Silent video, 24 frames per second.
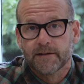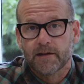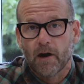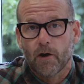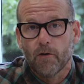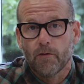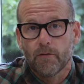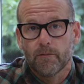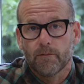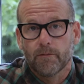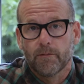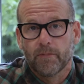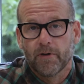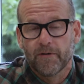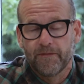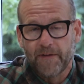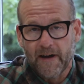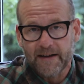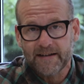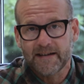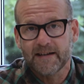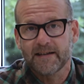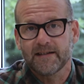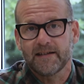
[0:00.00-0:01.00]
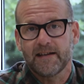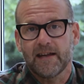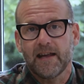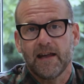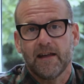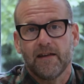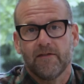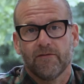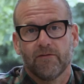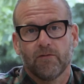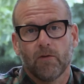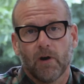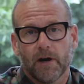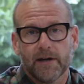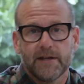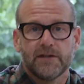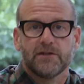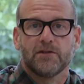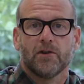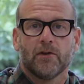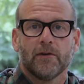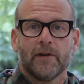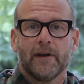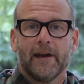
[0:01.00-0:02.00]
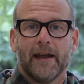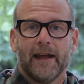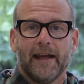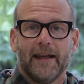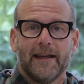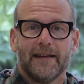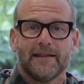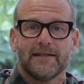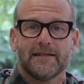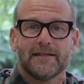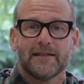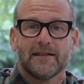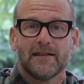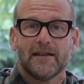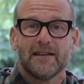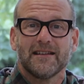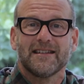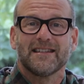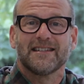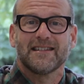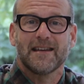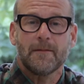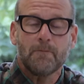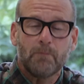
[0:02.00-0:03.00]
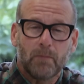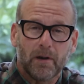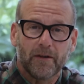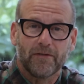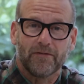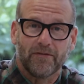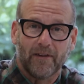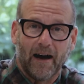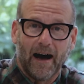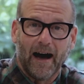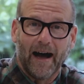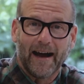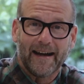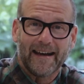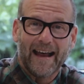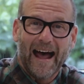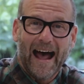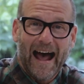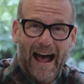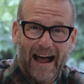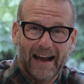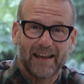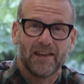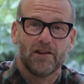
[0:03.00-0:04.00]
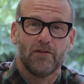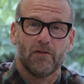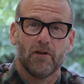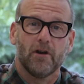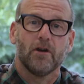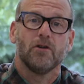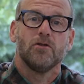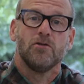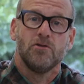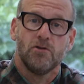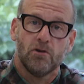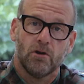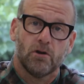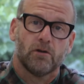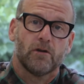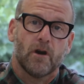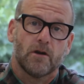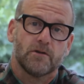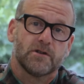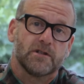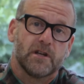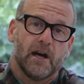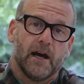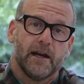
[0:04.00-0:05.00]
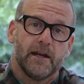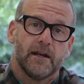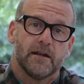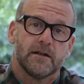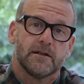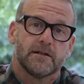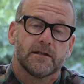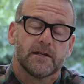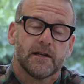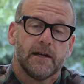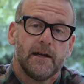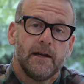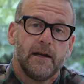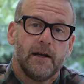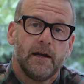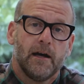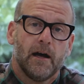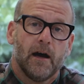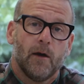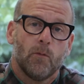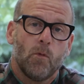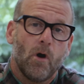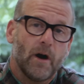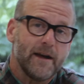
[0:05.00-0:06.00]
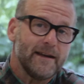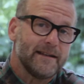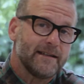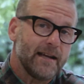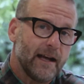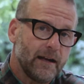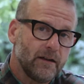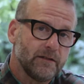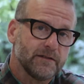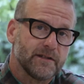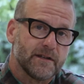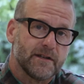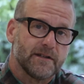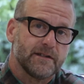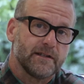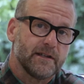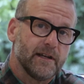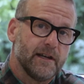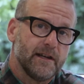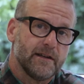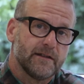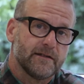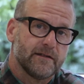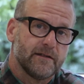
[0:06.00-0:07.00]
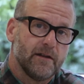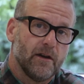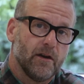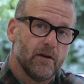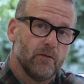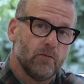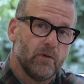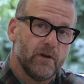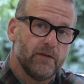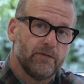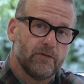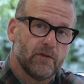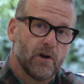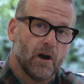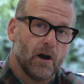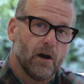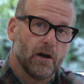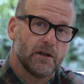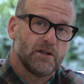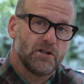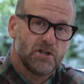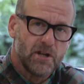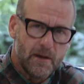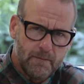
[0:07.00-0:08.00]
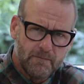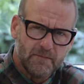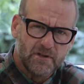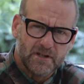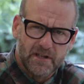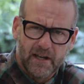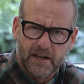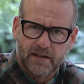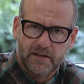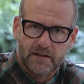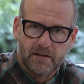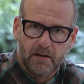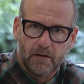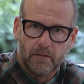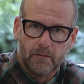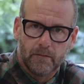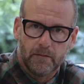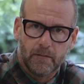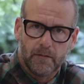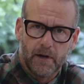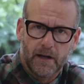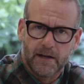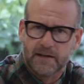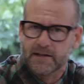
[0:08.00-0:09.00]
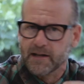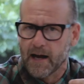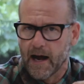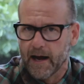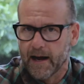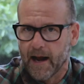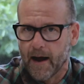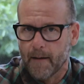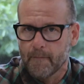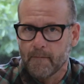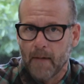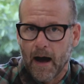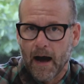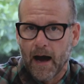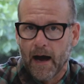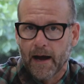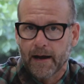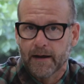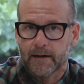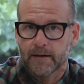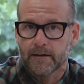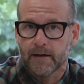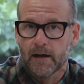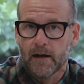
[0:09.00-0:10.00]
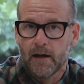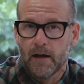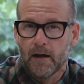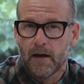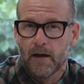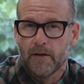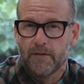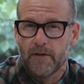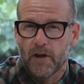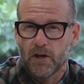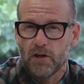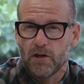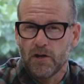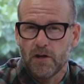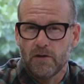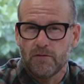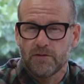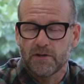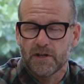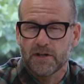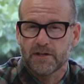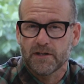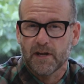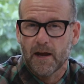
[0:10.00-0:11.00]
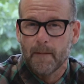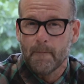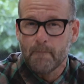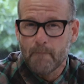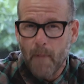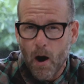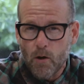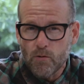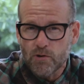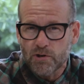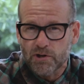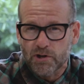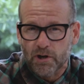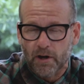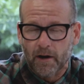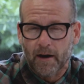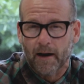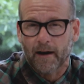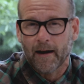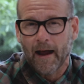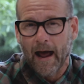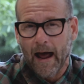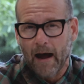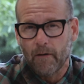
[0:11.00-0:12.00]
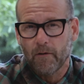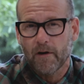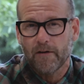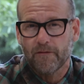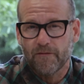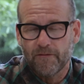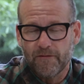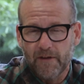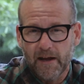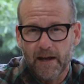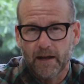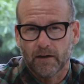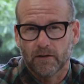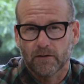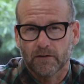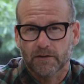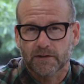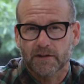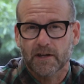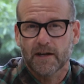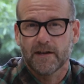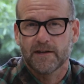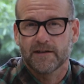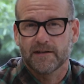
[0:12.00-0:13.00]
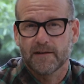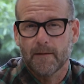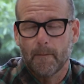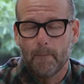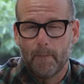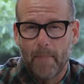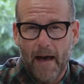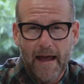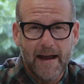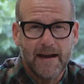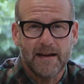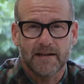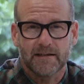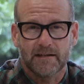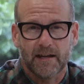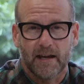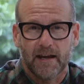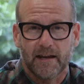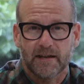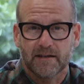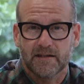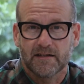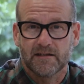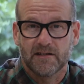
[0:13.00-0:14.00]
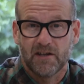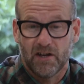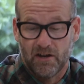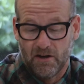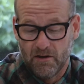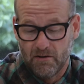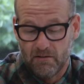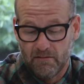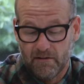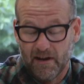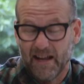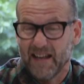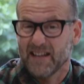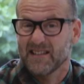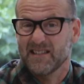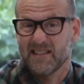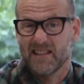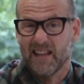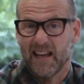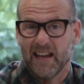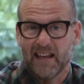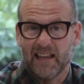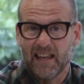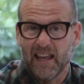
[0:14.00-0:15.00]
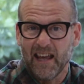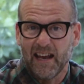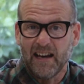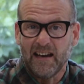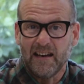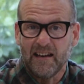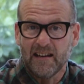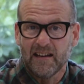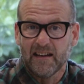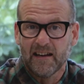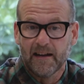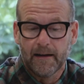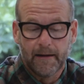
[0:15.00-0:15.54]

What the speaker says: So Professor Steve, what he's done is simplified accurate neuroscience. And what he tells us is that we've got a chimp system inside our mind that uses emotion and how it feels as the basis to its thinking,